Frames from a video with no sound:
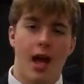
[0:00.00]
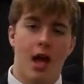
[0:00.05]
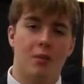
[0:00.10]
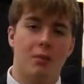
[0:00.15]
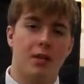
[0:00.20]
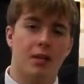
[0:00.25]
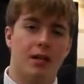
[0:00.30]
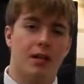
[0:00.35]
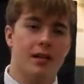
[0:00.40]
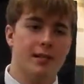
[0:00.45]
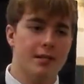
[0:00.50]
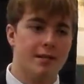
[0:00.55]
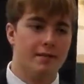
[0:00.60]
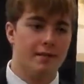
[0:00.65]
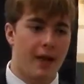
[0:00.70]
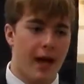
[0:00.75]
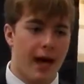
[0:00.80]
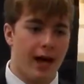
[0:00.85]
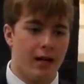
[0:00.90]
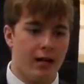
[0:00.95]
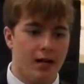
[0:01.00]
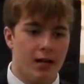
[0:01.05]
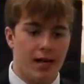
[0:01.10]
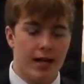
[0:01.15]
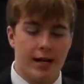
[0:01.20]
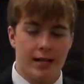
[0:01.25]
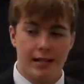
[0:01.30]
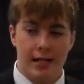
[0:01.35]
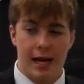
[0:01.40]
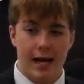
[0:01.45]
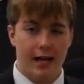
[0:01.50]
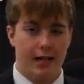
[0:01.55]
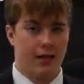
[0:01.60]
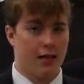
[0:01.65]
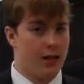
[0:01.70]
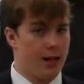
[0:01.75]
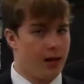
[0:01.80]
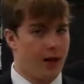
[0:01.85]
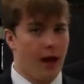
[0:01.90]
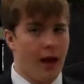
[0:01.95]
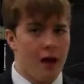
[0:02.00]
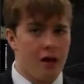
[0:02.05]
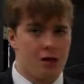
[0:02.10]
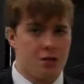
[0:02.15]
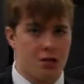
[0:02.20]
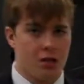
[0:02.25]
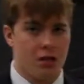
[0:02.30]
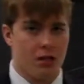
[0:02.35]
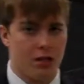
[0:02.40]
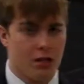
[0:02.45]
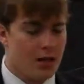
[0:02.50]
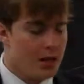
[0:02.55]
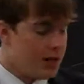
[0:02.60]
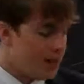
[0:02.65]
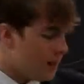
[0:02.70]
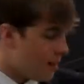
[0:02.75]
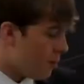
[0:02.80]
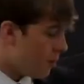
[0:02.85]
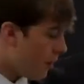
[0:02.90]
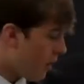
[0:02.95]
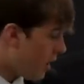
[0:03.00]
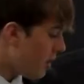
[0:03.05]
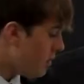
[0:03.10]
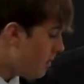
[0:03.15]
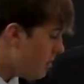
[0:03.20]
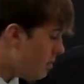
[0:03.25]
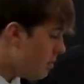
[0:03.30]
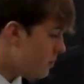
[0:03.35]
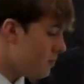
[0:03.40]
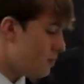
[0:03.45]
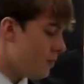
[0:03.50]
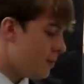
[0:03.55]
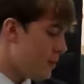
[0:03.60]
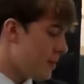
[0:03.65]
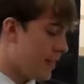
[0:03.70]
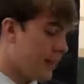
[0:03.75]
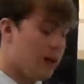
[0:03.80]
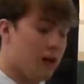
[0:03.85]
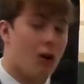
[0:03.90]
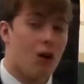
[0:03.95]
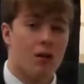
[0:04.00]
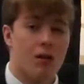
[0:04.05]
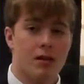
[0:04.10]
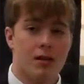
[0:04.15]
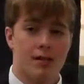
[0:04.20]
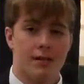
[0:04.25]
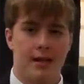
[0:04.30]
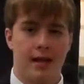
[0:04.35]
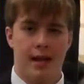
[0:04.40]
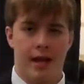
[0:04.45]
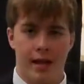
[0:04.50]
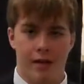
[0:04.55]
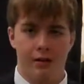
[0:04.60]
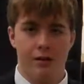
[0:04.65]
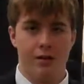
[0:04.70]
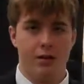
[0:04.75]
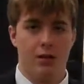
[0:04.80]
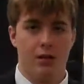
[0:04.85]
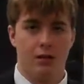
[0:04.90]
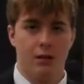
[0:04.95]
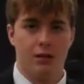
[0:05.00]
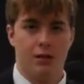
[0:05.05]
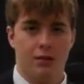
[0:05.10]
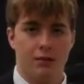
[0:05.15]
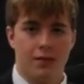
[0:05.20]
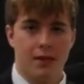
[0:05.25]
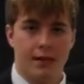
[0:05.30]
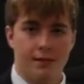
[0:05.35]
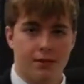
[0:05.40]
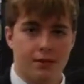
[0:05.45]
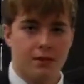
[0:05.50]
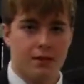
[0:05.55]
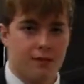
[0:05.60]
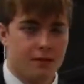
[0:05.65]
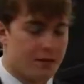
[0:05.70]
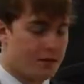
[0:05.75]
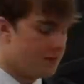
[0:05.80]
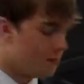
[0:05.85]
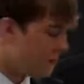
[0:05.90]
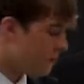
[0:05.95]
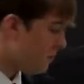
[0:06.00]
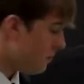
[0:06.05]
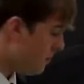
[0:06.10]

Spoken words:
and because of that, it has a high kinetic energy. Now what I can do is I can harness that energy through several different